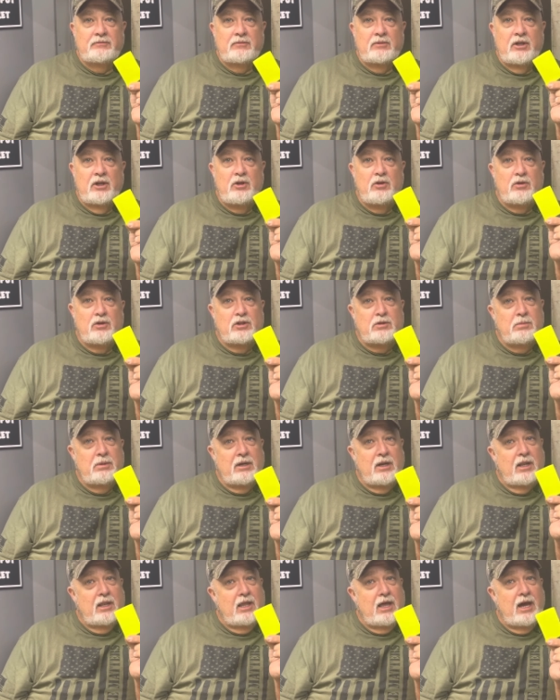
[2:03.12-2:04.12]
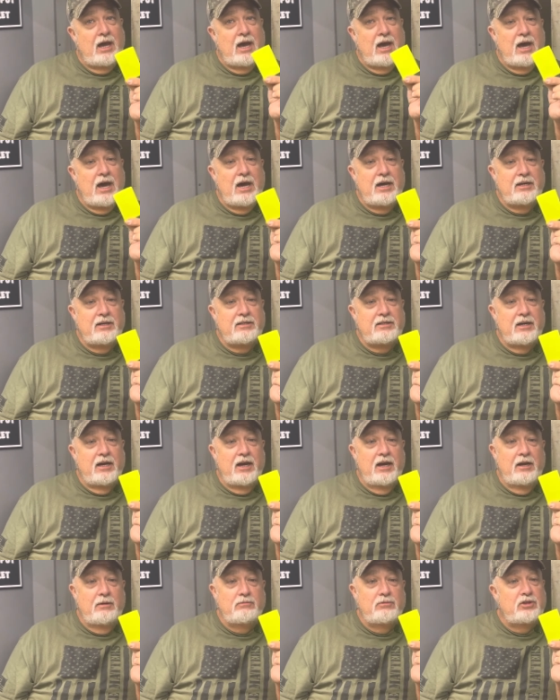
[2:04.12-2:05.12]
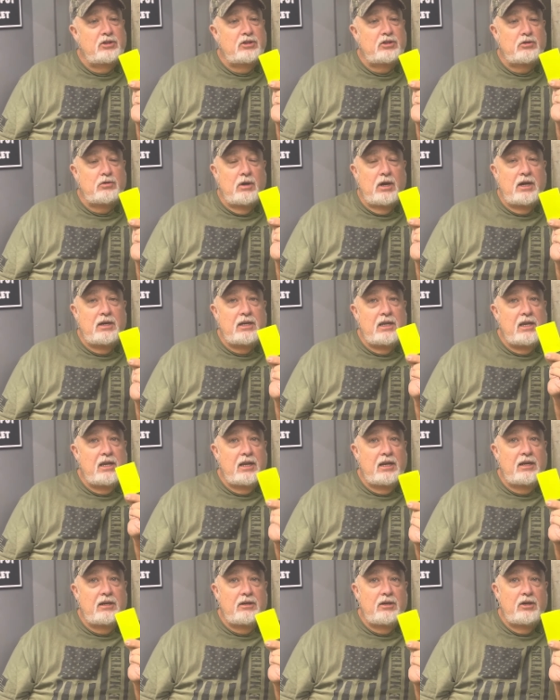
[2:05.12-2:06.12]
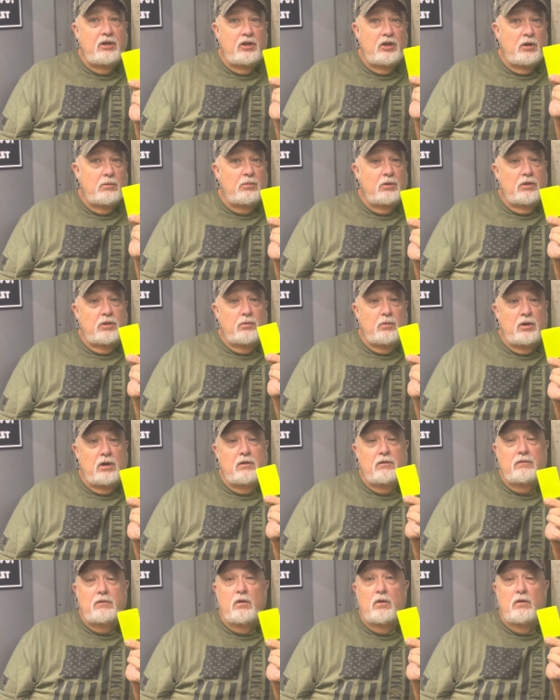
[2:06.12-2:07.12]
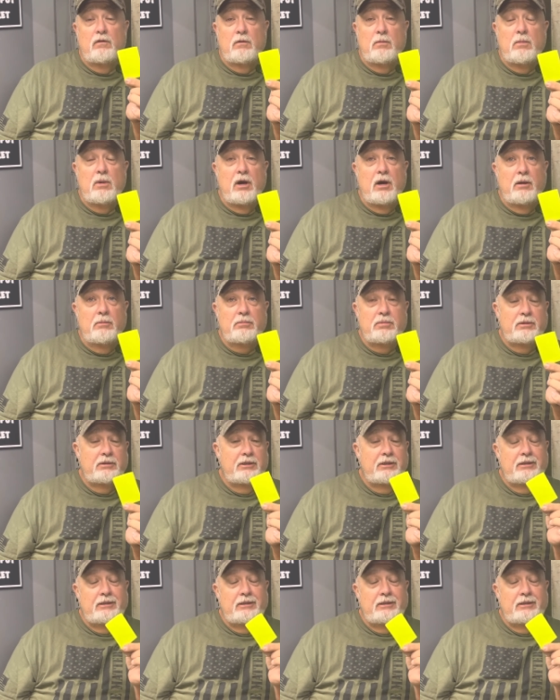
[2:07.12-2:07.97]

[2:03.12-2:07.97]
And you could spend a lot of time just trying to hit it. You could put three or four of them up.